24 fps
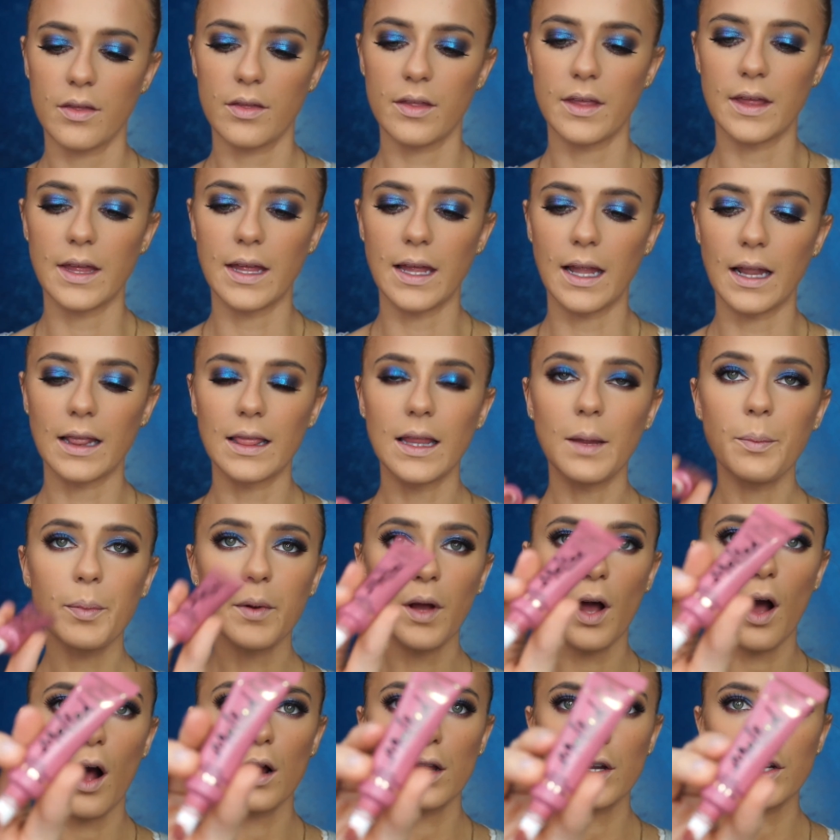The lip
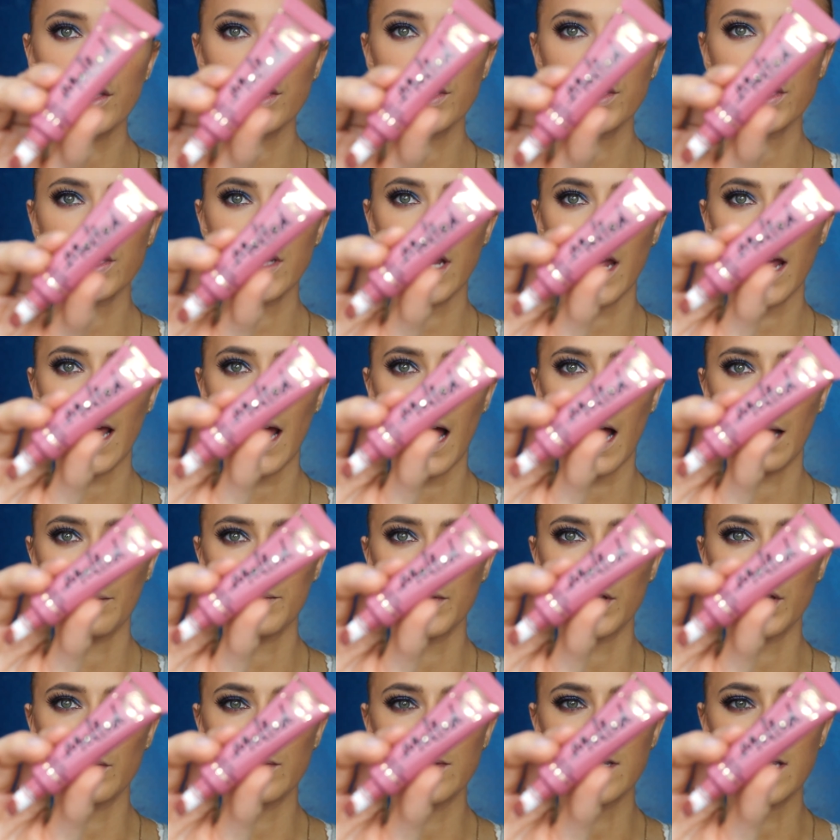color today I'm
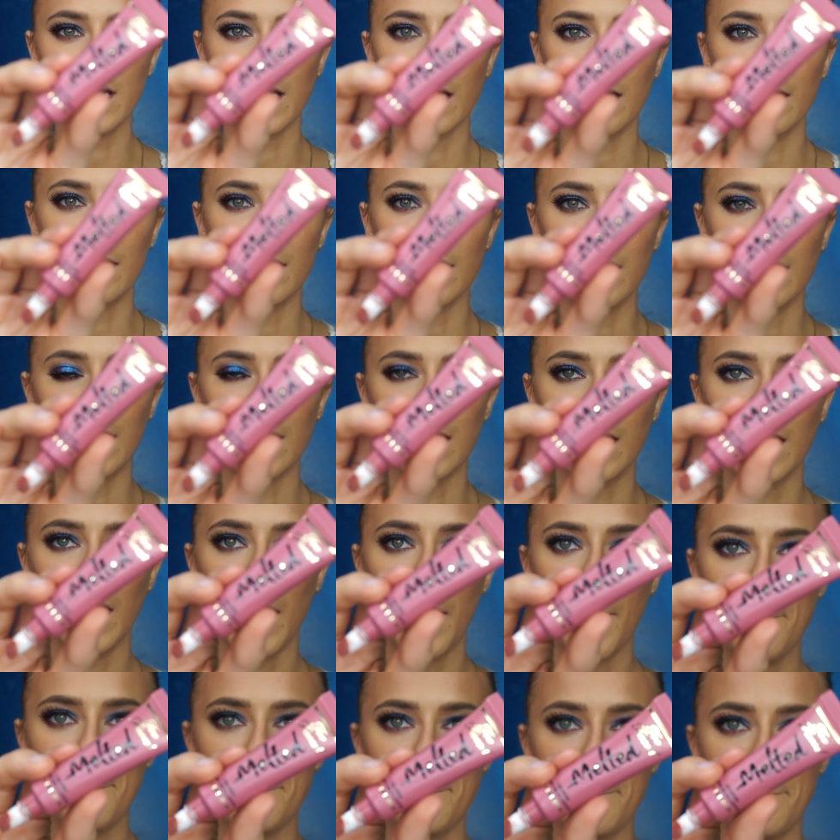using the
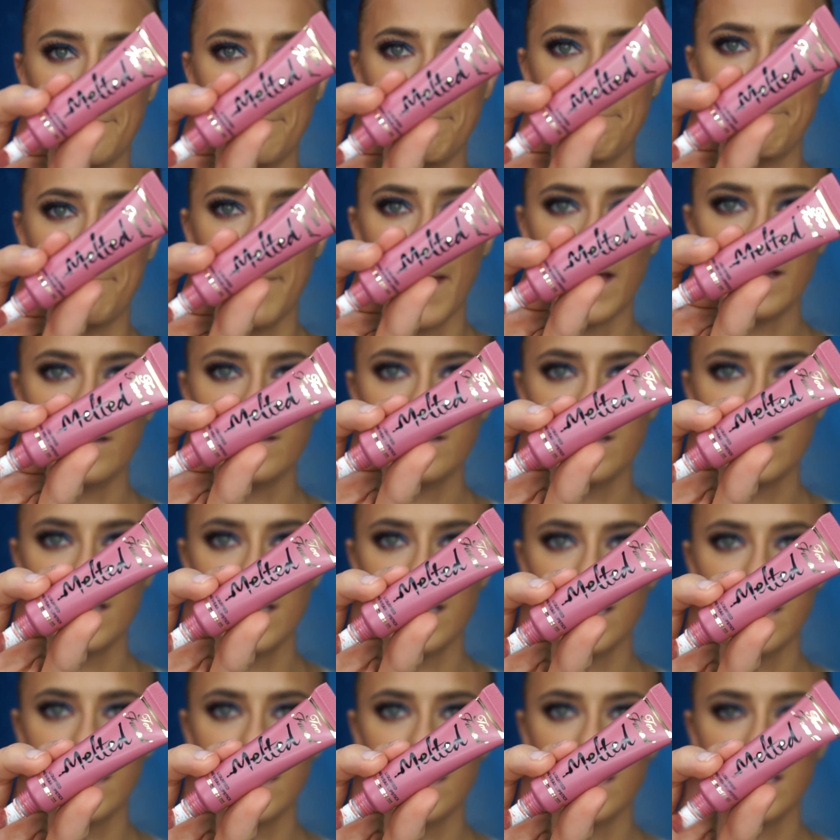
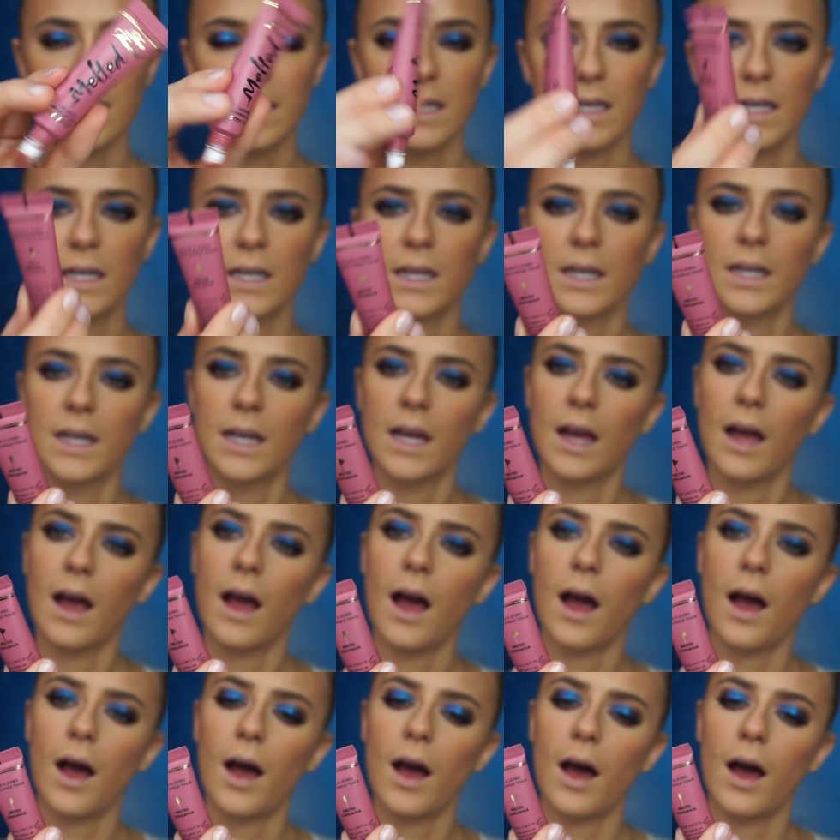melted
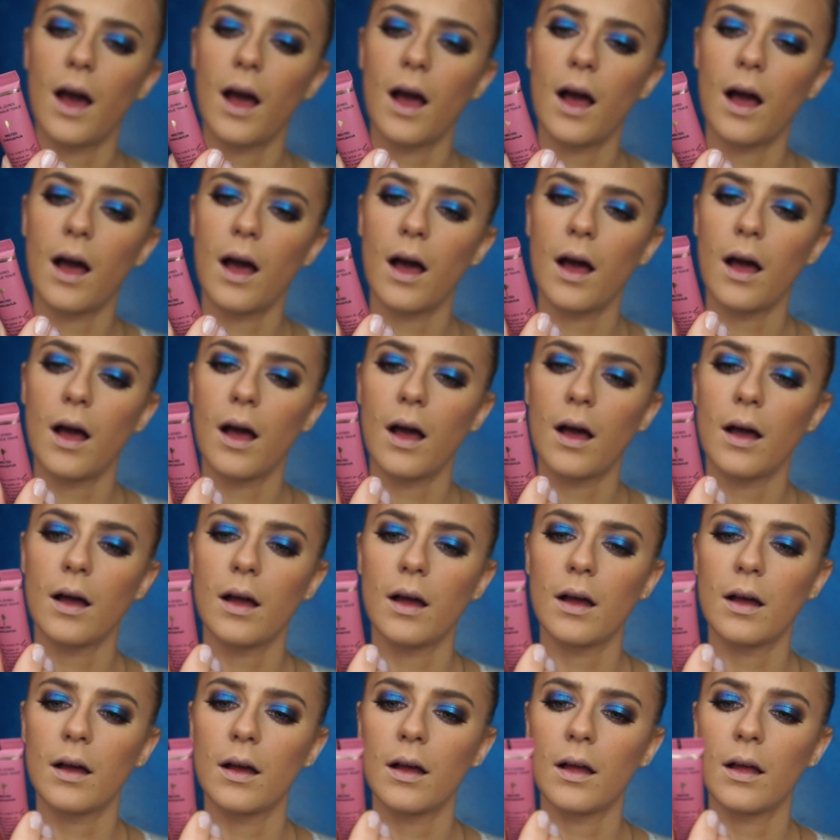
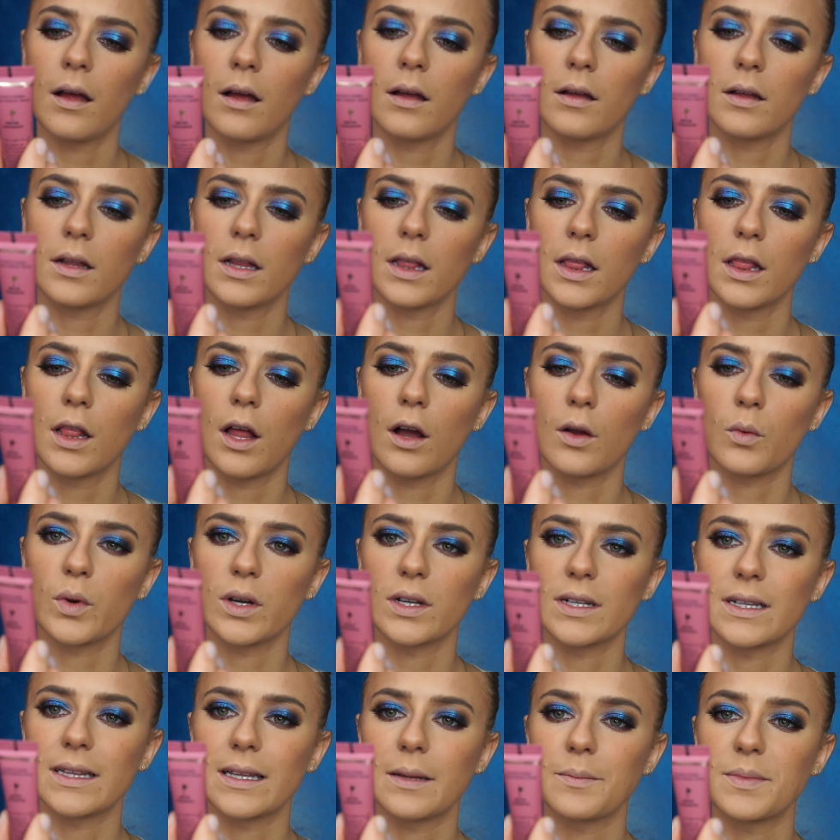uh, long
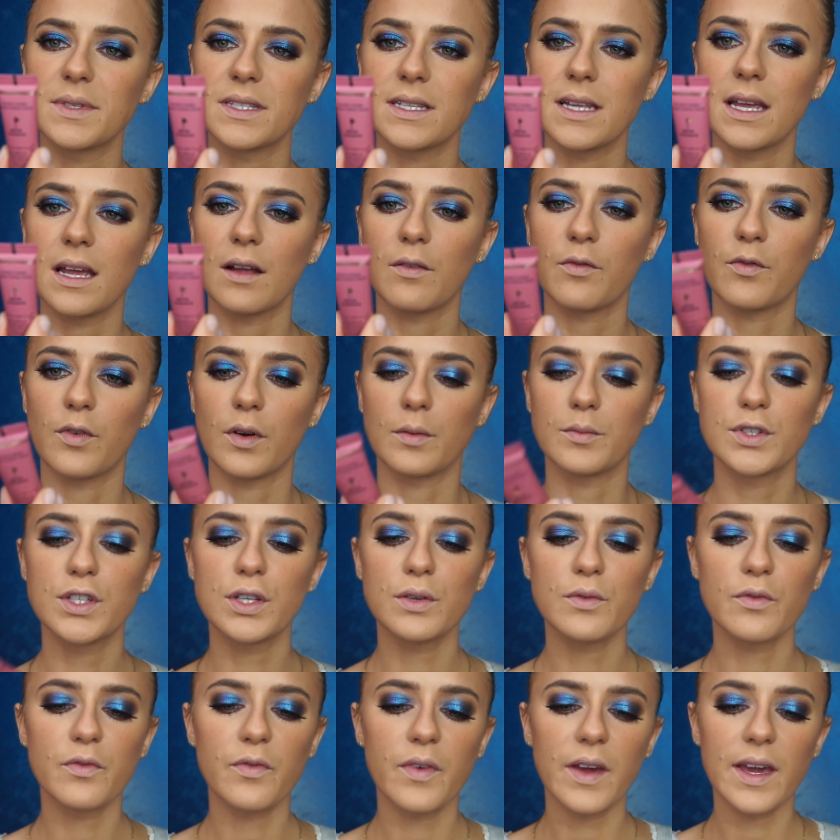wearing lipstick from
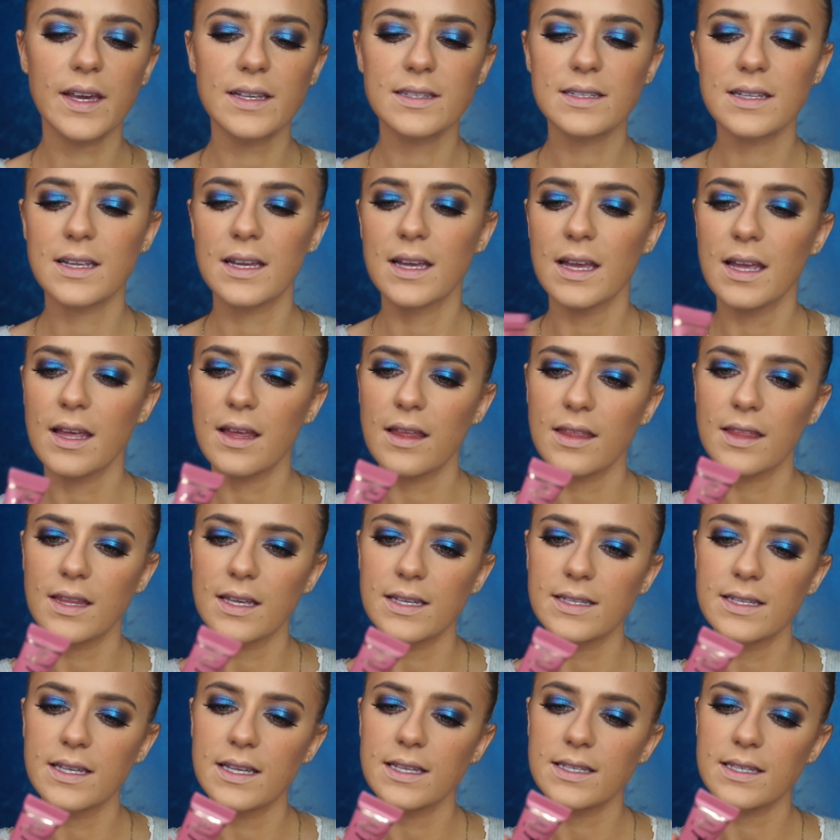Too Faced.
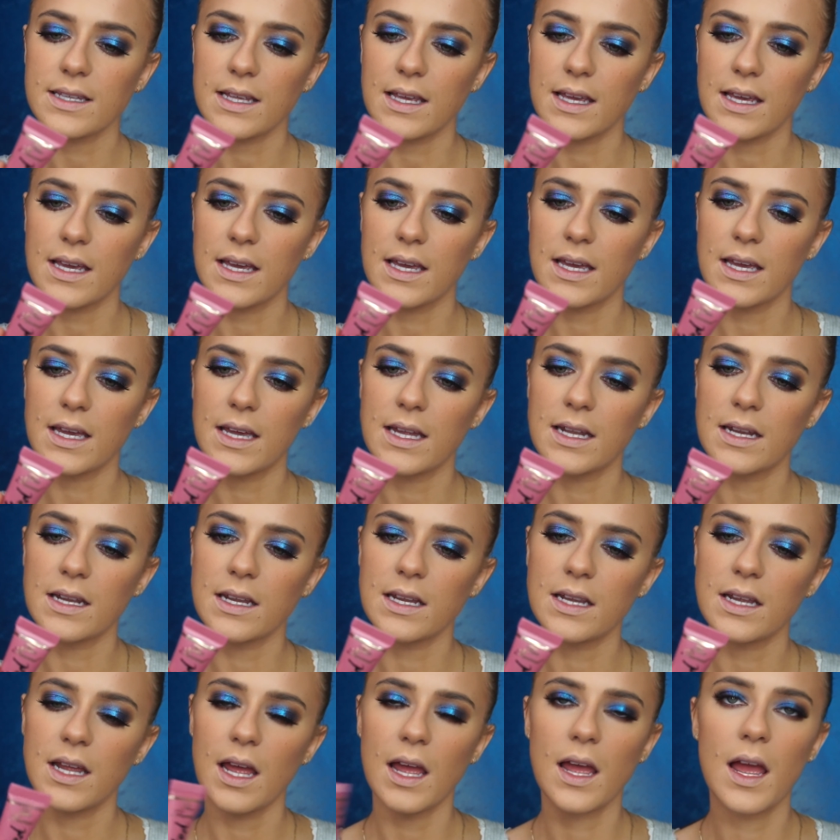This is in
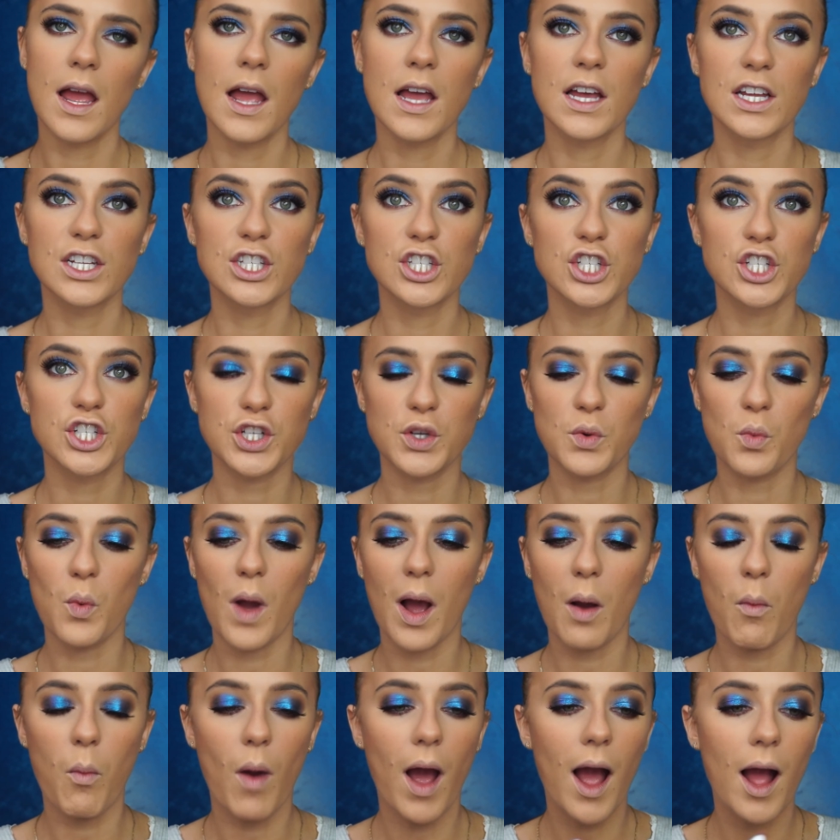
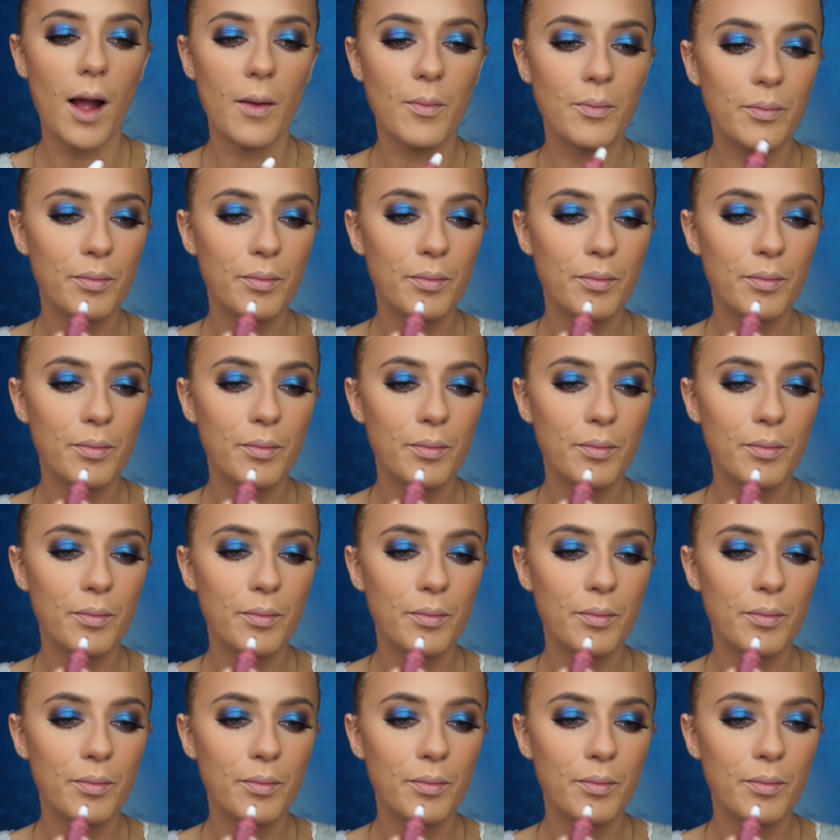Chihuahua.